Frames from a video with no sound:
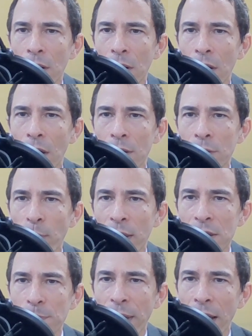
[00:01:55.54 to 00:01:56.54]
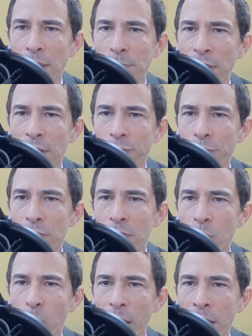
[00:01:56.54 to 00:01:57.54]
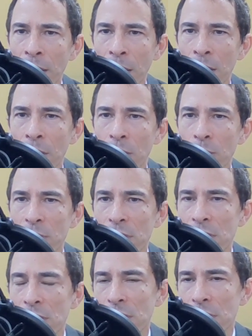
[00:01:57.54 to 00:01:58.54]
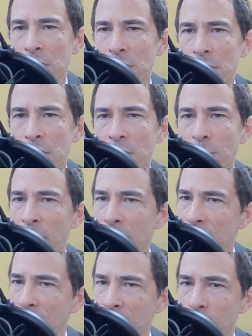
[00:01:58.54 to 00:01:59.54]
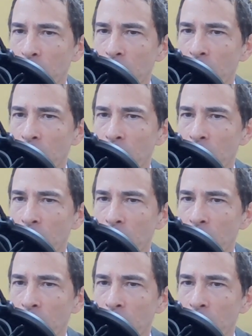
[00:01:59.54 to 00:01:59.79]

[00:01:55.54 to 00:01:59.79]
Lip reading: Otherwise, black can play further away, which is, you might say, it's more